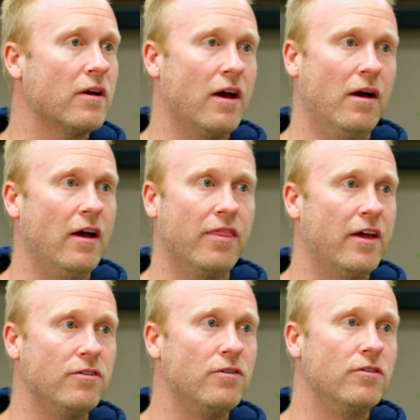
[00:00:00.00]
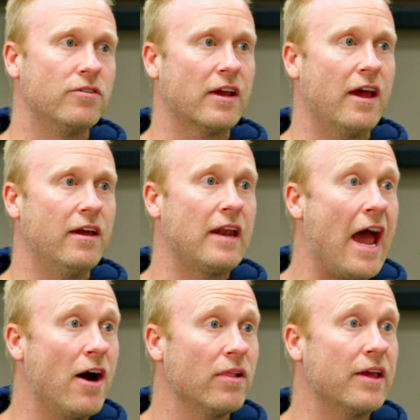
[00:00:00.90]
and then using an
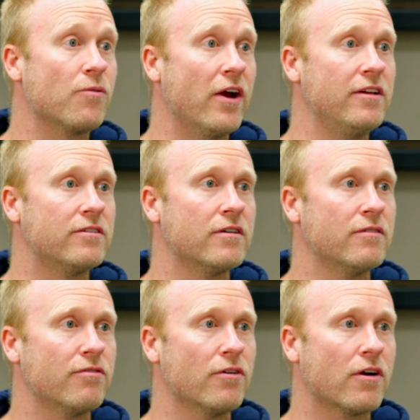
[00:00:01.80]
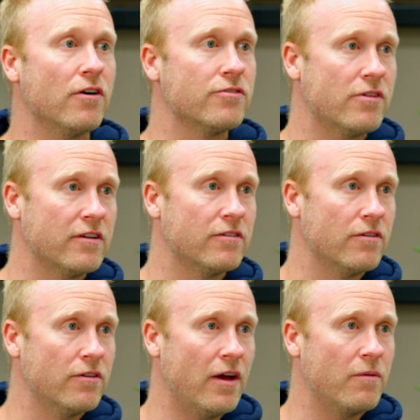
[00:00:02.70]
hourly rate for a contract to
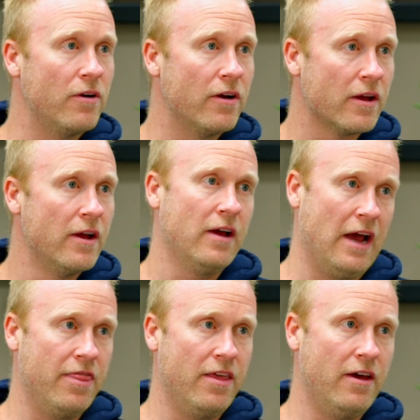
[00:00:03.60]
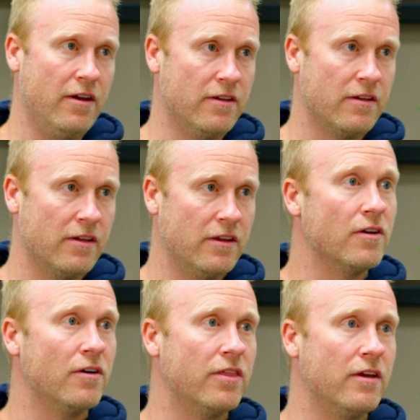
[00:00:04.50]
do that work, and then,
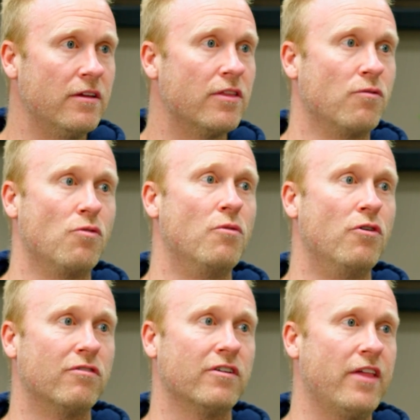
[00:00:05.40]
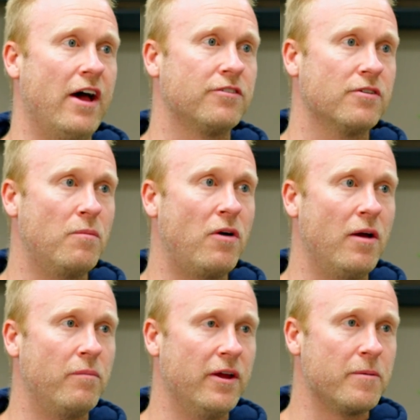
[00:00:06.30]
the removal of that. So it
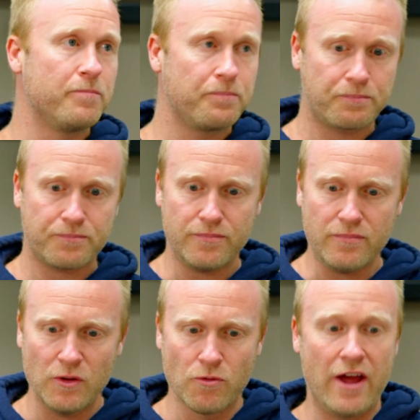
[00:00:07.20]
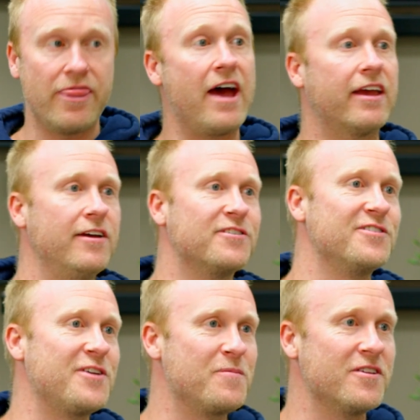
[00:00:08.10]
might be, right, that kitchen
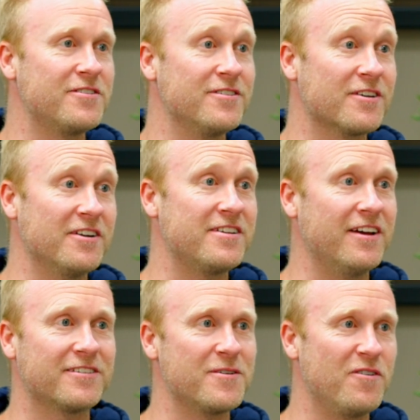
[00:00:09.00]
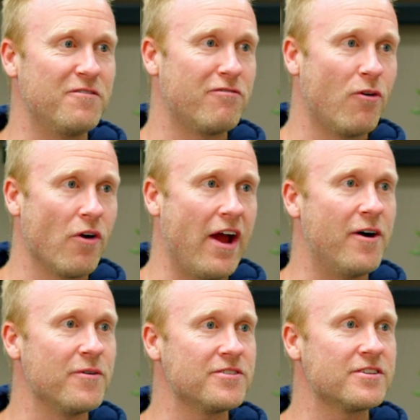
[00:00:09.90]
demolition is going to take someone 4
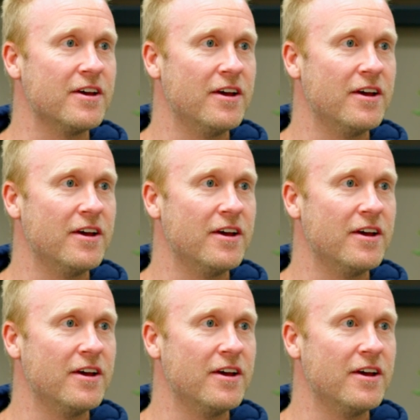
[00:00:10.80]
hours.